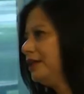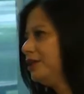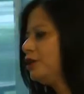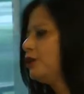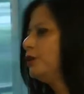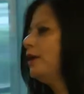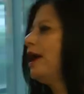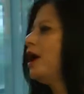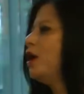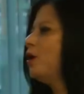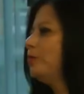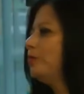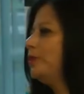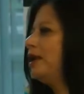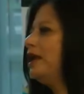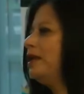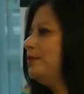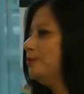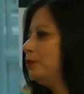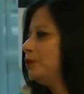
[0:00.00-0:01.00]
to help
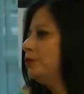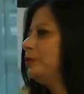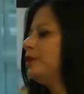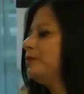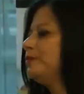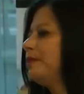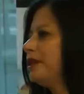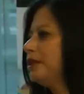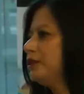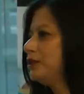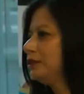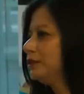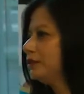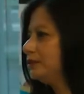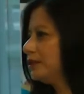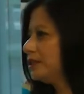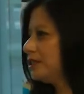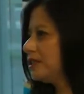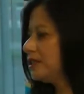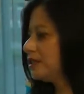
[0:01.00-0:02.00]
people with mental
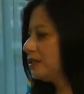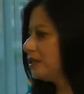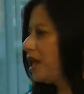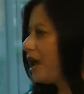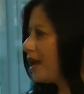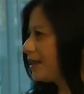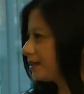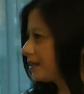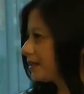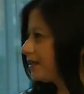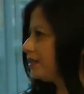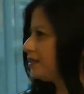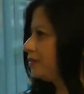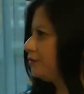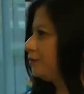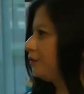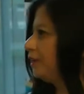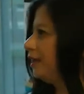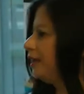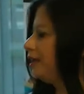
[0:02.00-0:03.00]
illnesses like
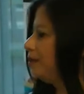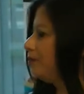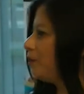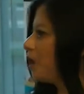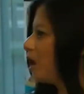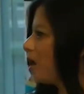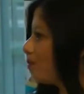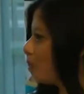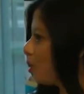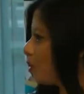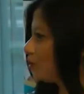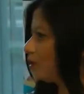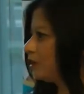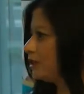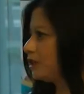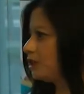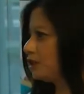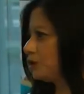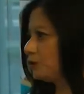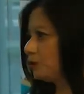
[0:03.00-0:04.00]
schizophrenia,
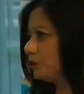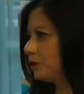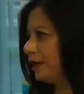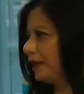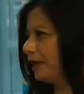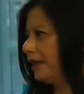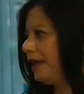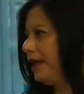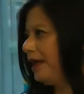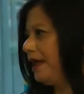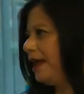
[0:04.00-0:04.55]
bipolar disorder,